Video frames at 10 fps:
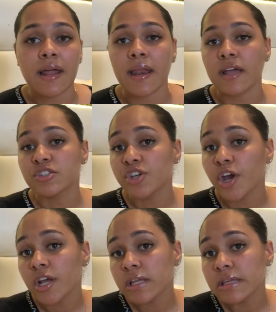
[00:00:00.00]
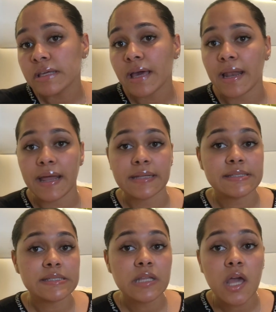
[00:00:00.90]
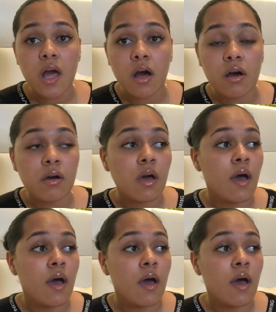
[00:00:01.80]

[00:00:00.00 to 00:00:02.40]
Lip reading: I like turkey, I like snail.